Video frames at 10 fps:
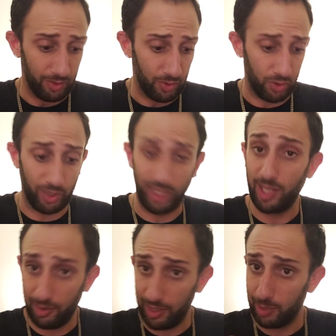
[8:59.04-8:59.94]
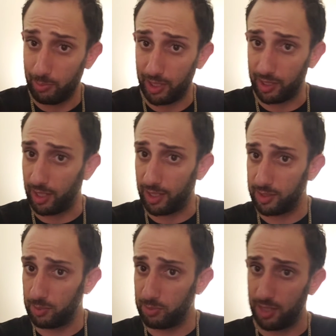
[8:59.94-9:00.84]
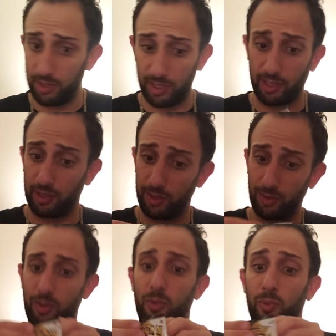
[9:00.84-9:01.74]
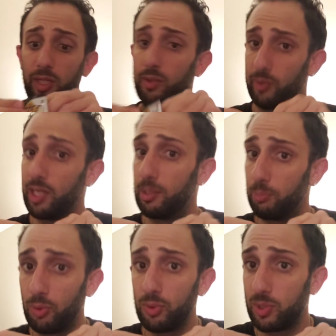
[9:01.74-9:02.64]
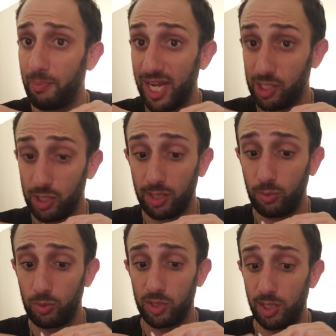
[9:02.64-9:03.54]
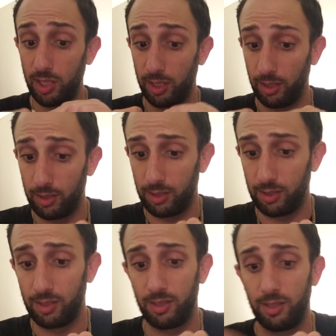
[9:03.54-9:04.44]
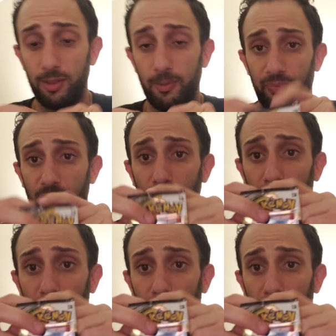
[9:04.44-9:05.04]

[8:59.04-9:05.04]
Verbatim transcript: so hit that like button, guys. I'm telling you. We, we're going to pull some magic. You will see. All